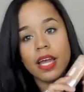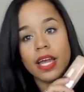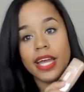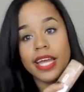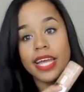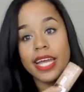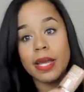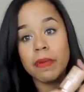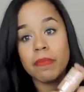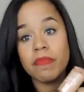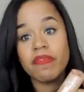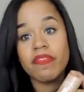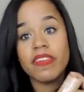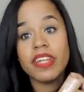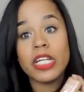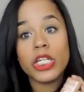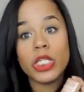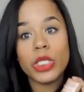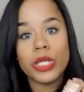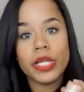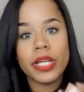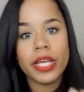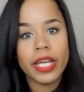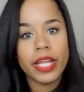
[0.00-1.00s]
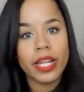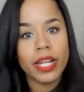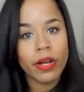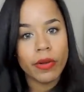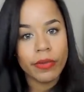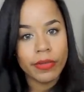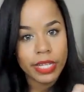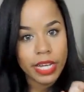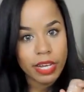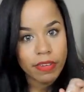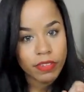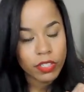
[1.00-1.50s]
I am finishing it.
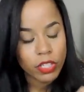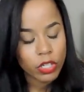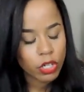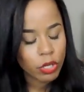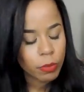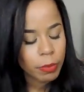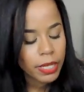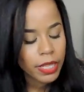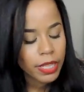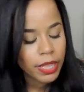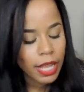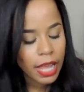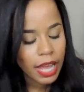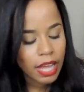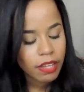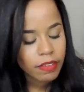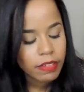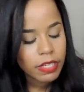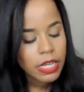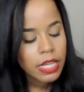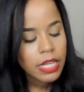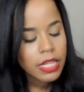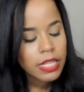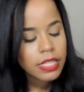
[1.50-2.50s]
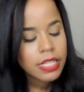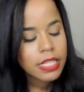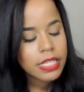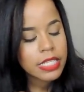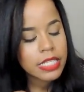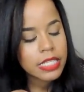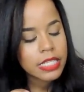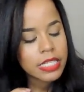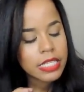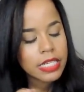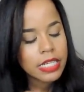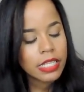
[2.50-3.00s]
I only have a little bit left.
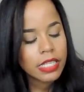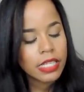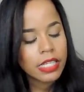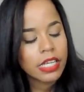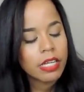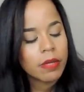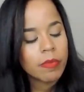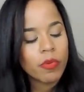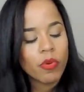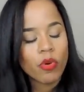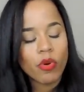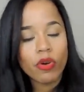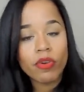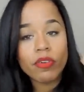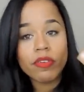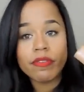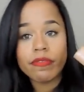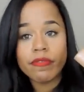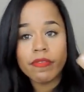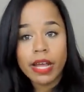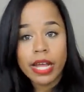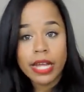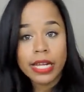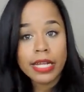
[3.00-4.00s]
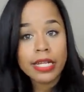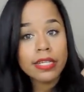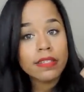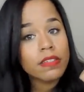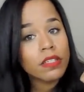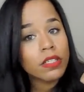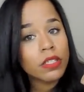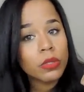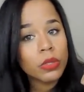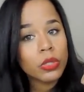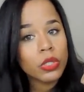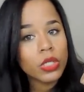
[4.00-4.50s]
This is the Clinique Pore Refining
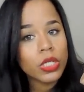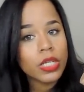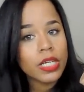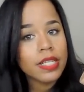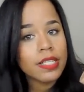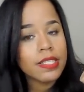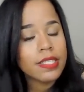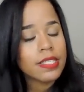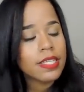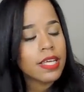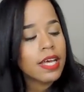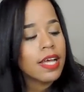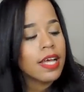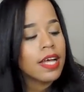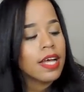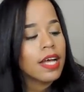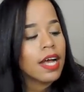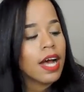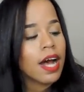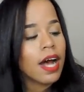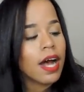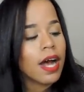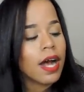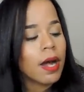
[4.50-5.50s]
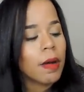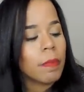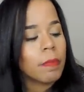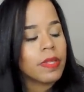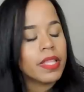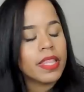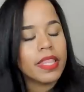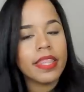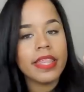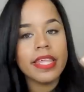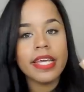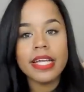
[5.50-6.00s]
Solutions.
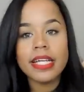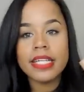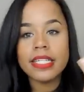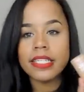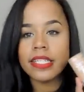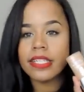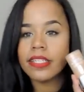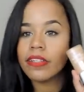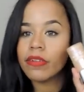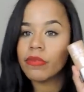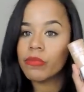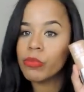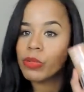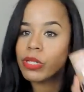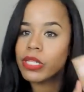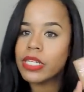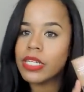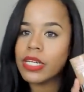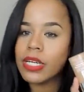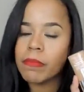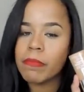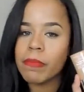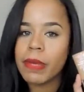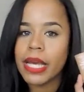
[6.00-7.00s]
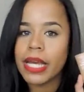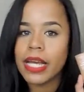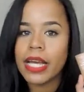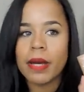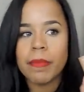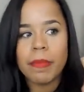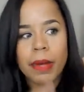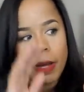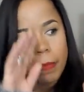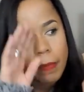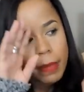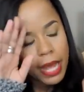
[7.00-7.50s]
Um, this is a really good
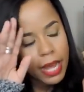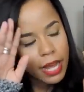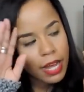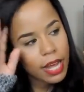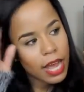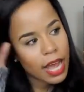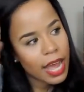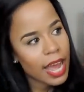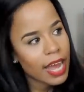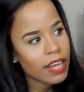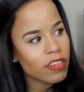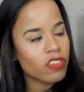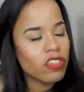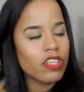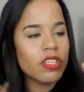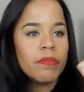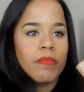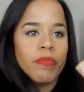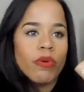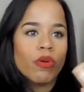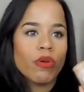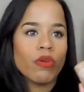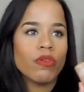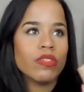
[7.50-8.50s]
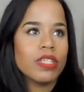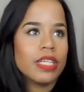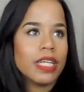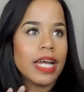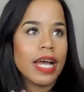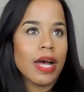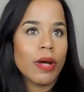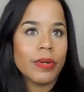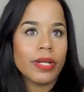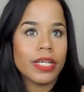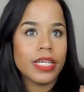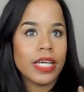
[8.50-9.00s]
makeup. I'm, i actually pulled it
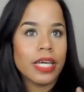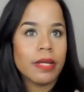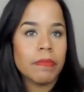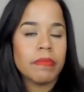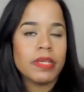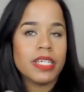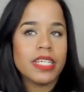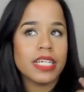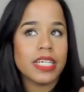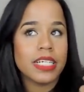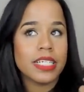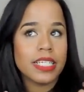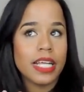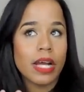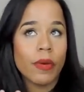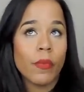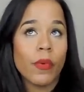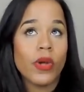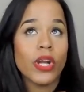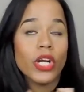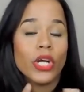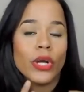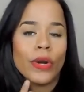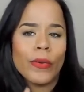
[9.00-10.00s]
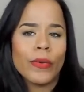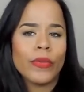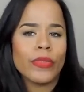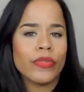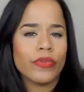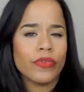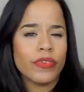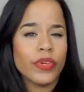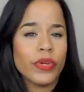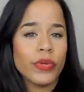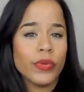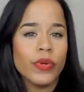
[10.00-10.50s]
out again because I want to go
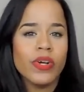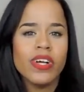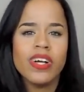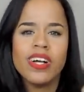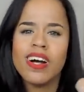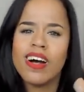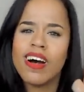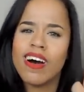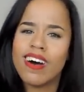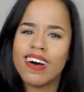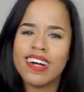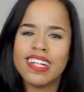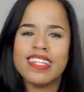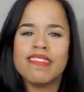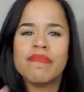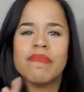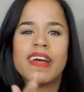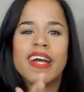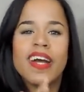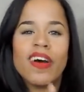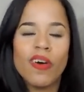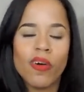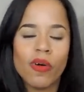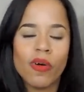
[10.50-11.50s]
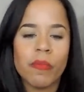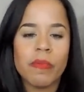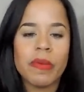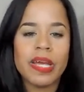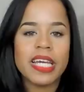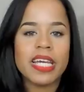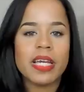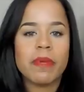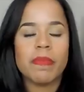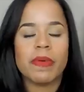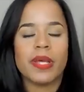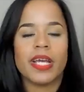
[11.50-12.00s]
through all of my old
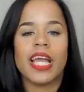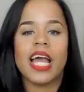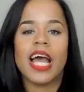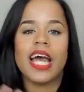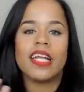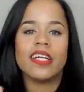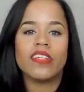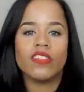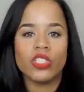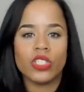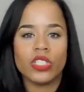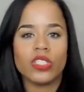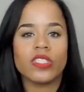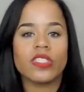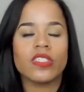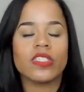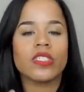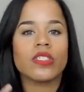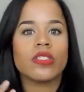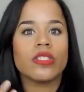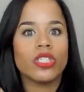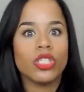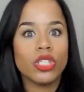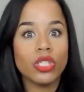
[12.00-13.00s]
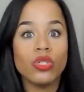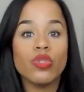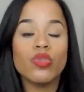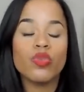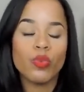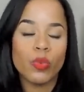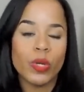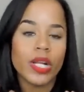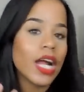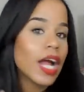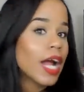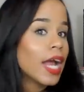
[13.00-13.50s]
makeup and kind of just
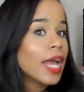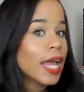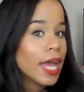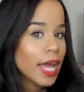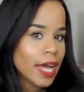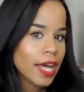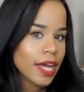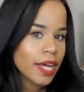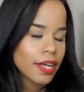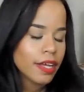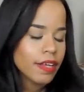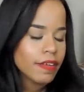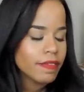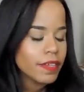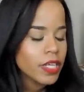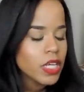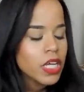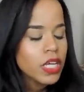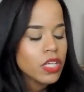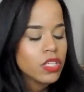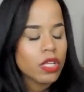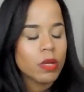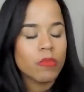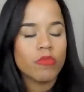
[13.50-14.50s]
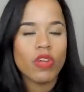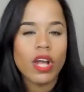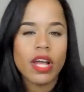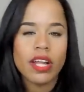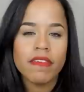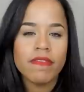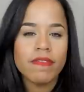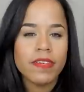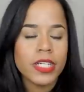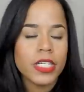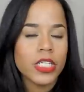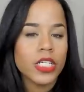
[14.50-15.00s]
use what I have. So I'm
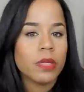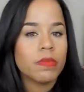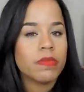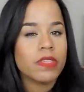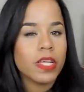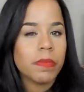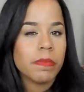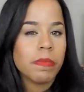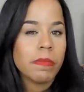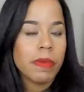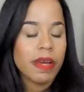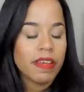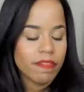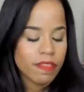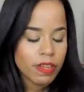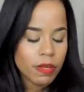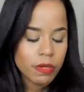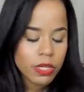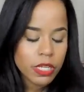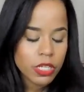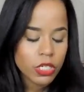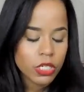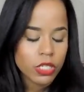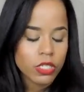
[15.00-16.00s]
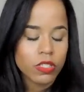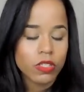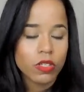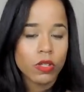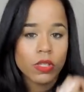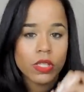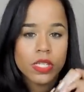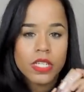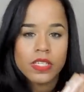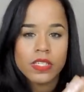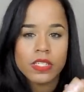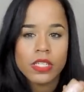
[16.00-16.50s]
trying to finish up some of my foundations.
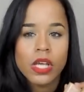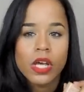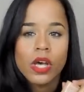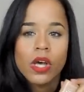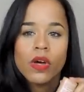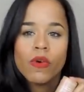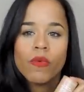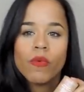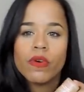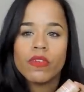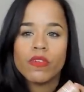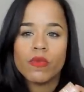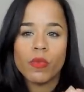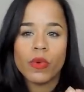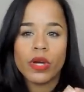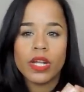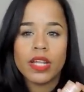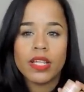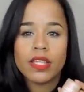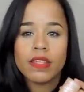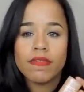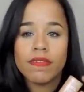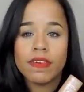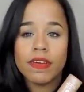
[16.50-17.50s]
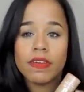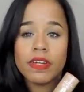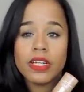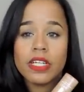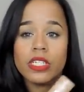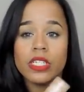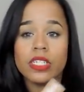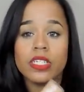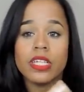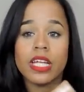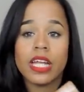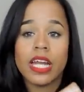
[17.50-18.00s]
So this was one of the
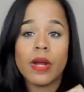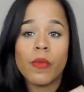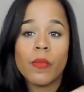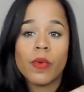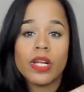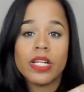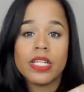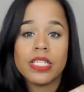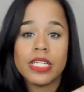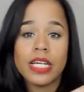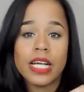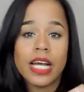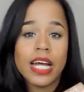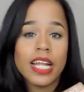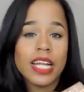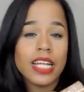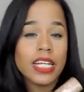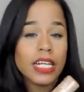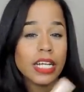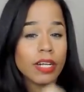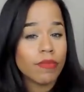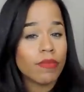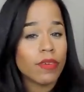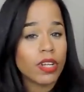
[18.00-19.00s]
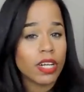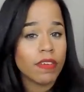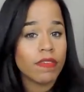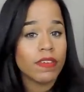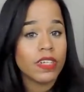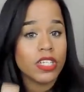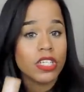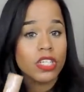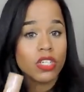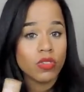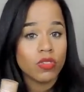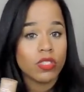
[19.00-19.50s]
foundations that I wanted to kind of get rid of
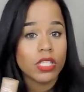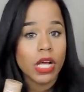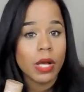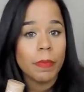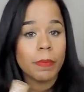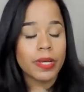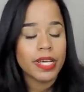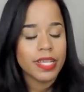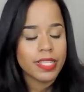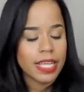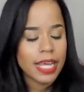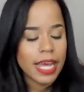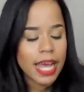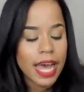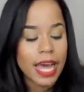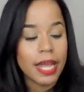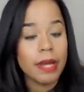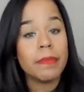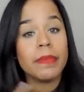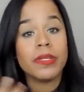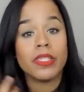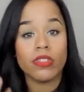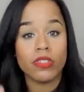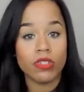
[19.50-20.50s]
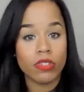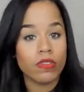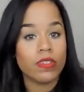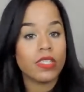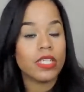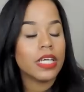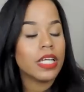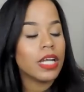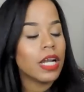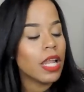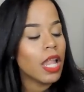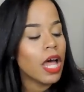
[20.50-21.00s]
and use up because I hadn't been
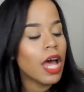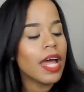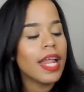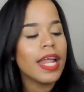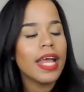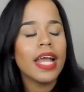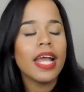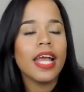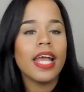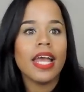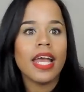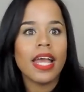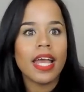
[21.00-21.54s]
using it a lot